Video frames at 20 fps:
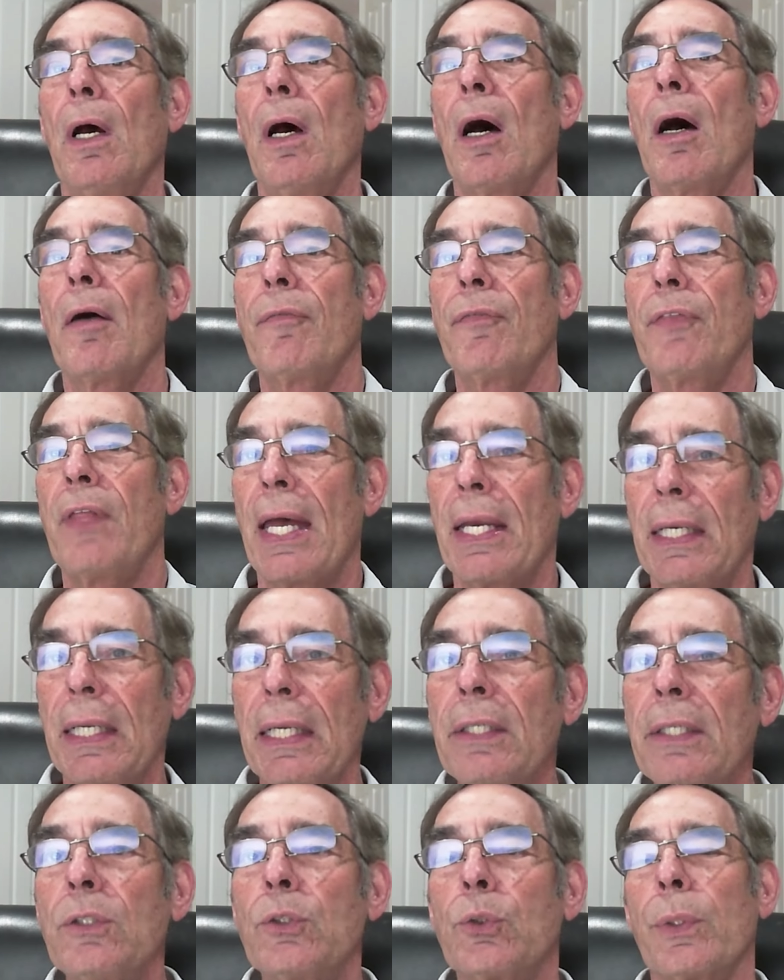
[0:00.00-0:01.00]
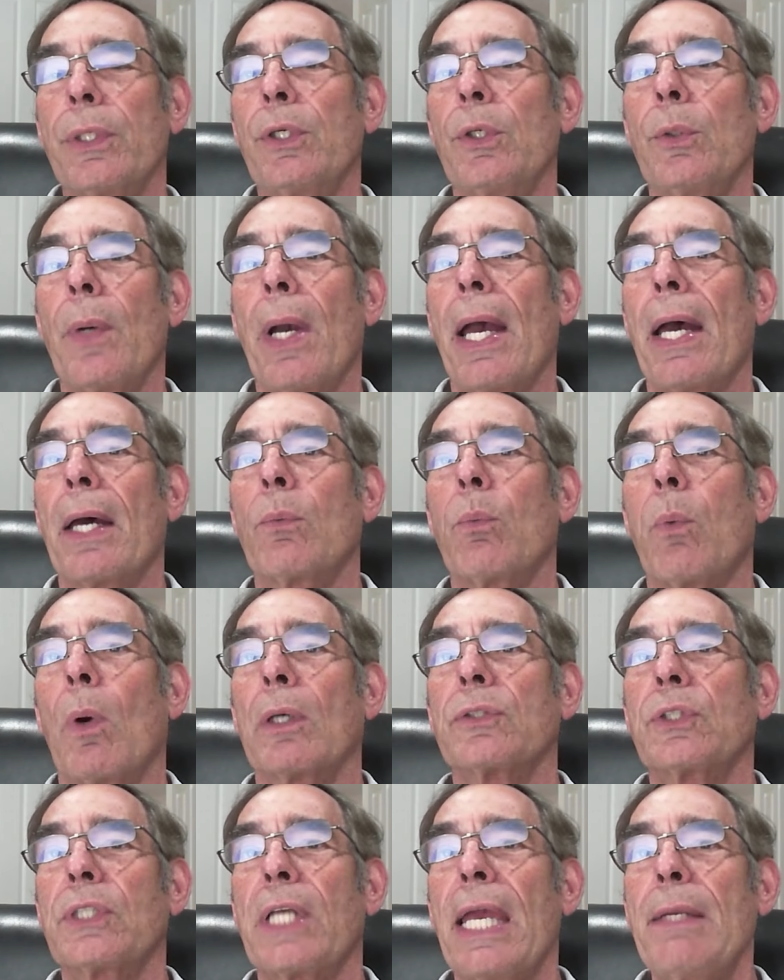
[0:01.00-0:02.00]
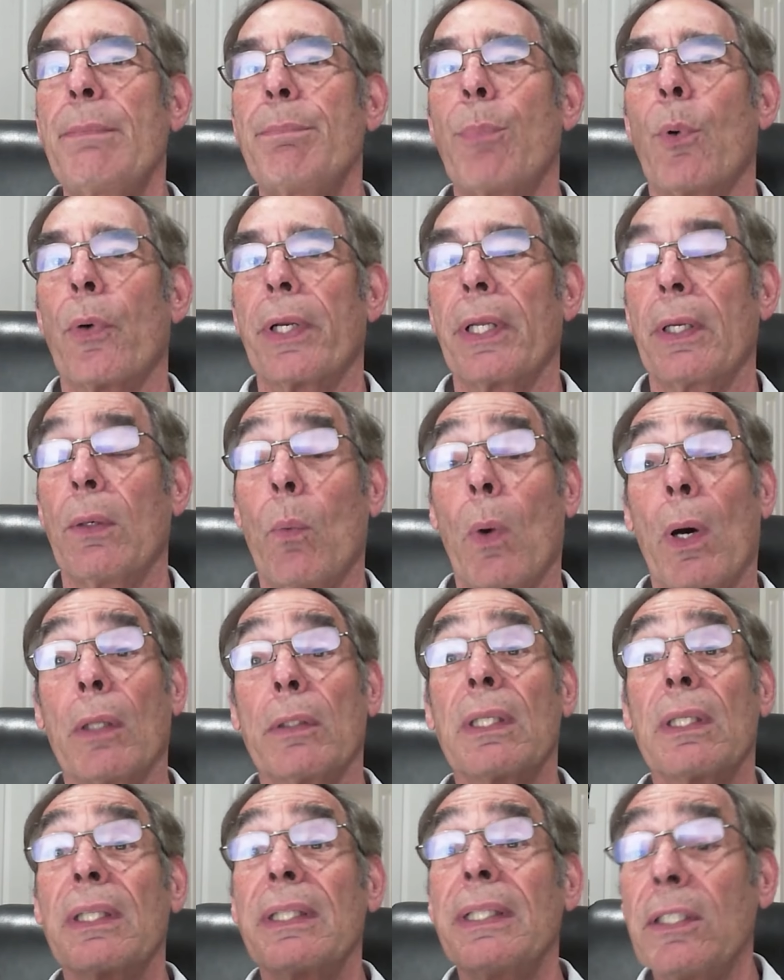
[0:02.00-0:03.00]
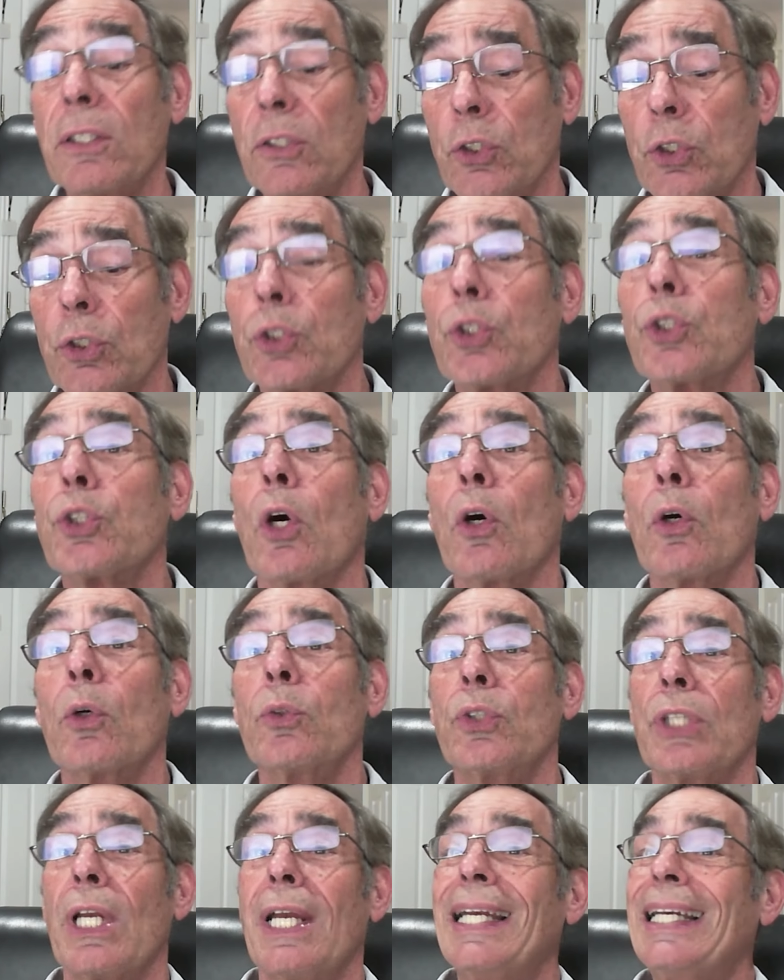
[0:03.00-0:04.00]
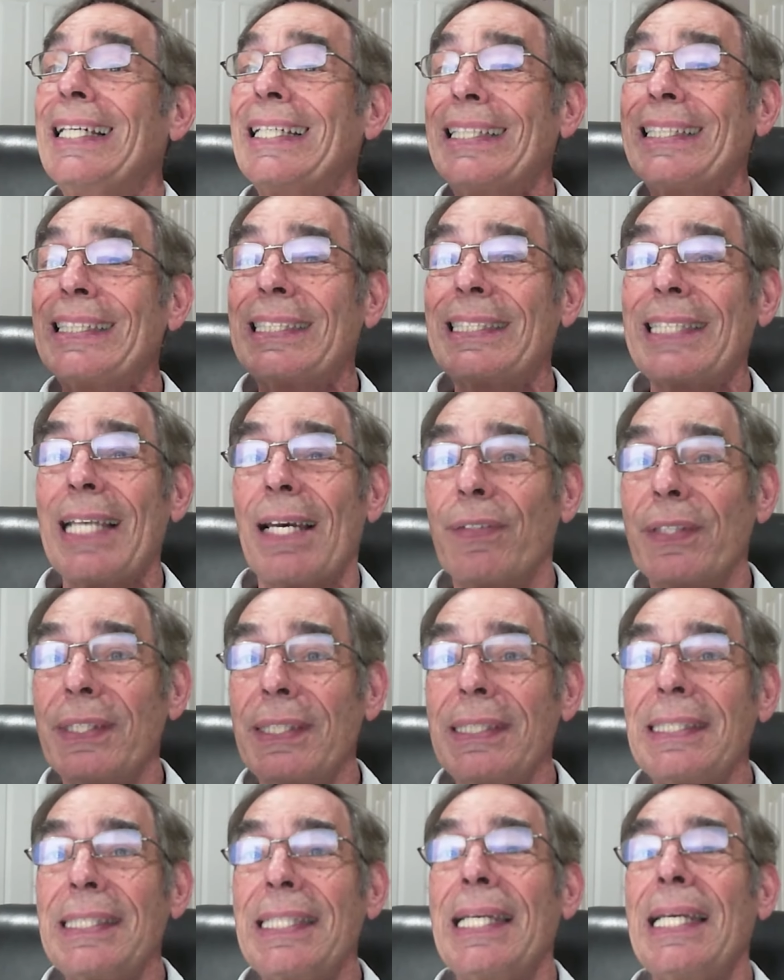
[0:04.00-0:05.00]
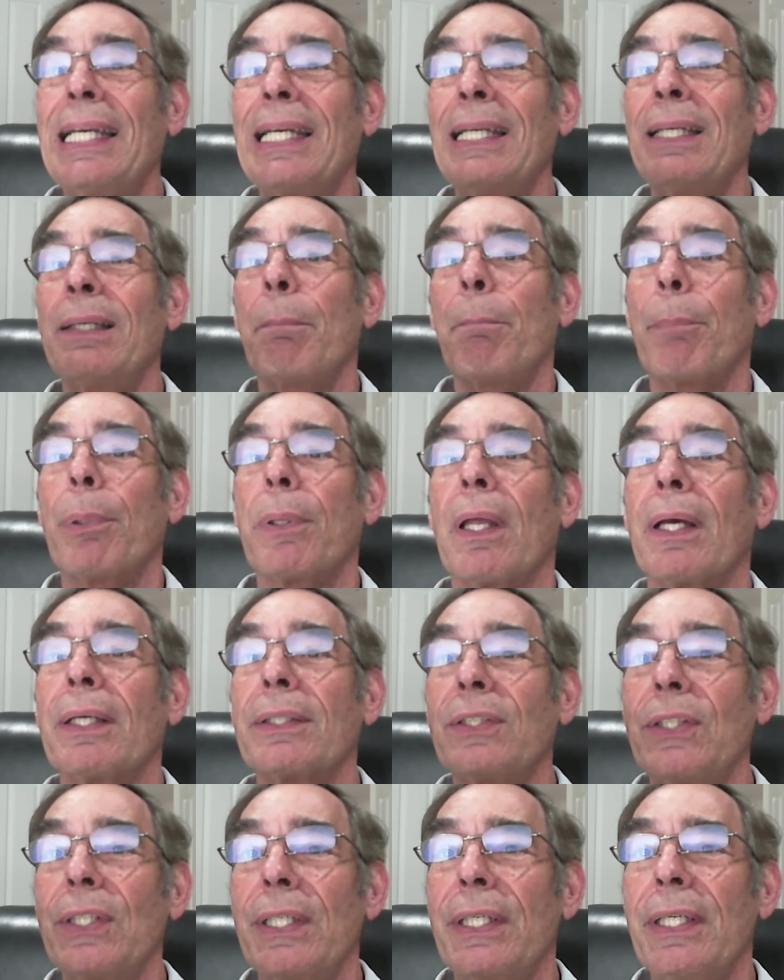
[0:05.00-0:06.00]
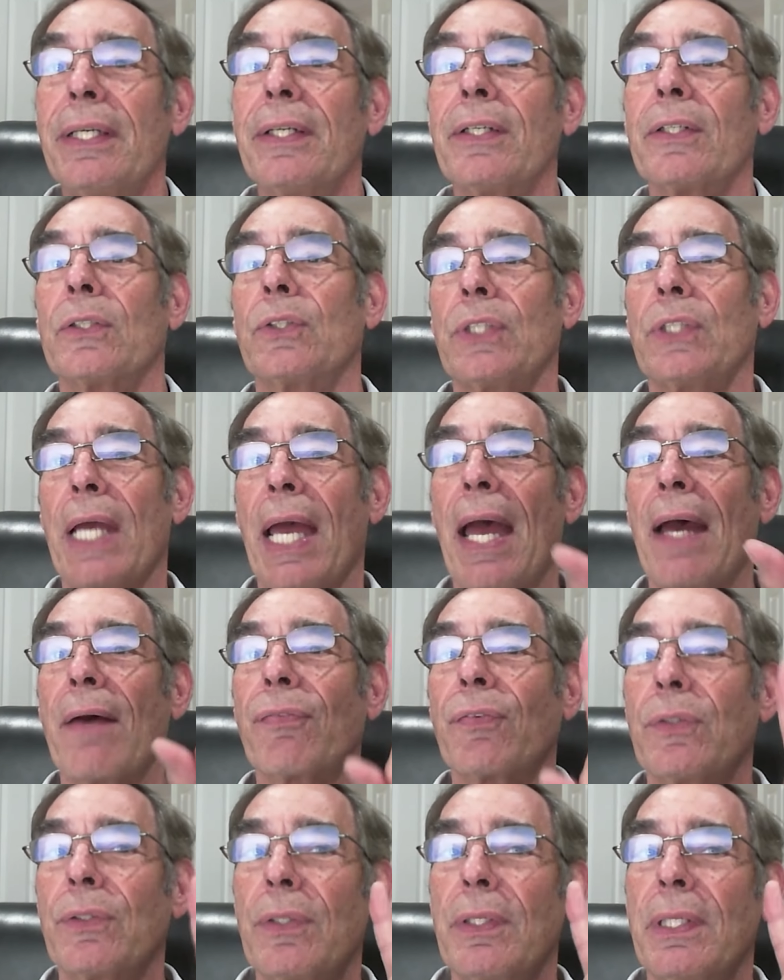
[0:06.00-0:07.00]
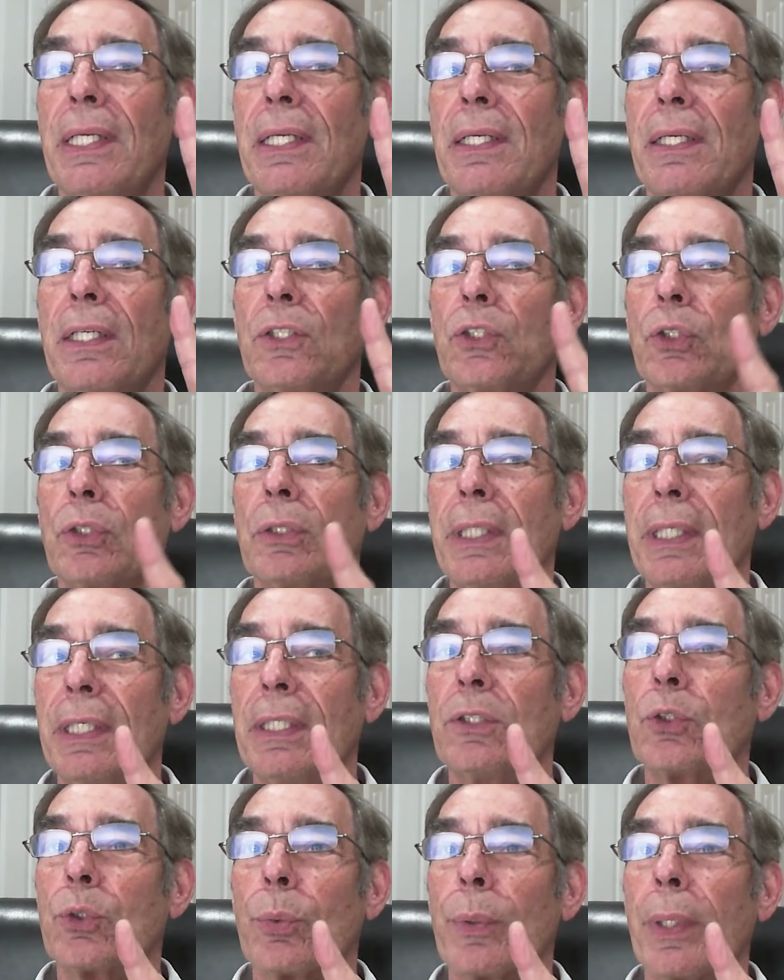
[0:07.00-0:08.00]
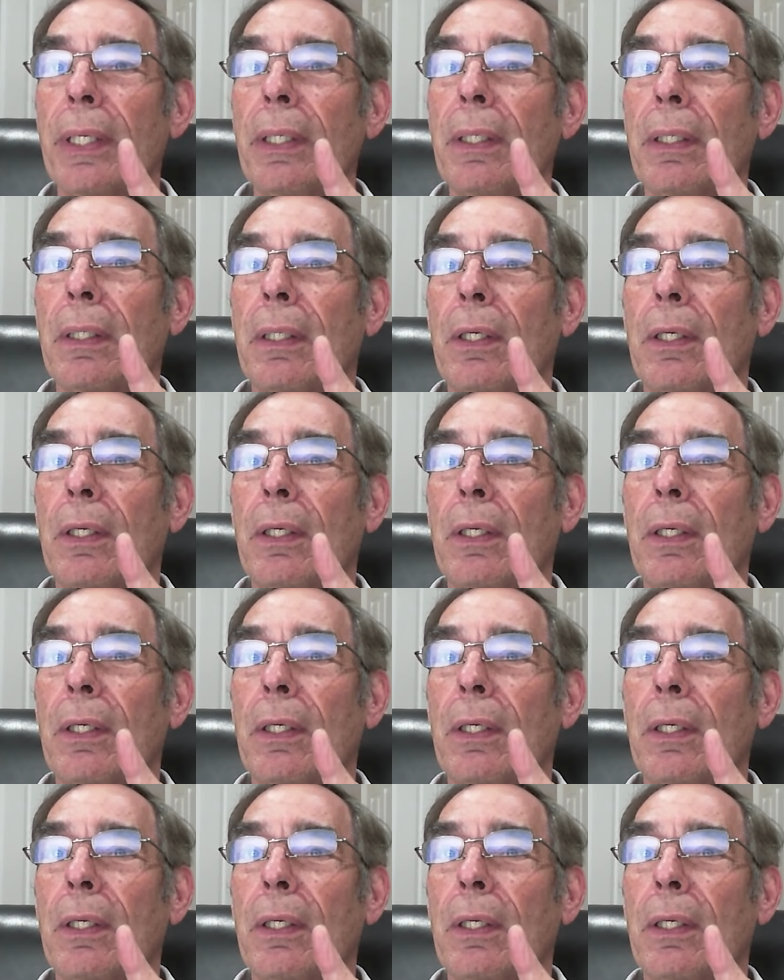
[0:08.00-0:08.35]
of that injury you had while skateboarding? Well, the literature shows 17 plus years after the initial injury,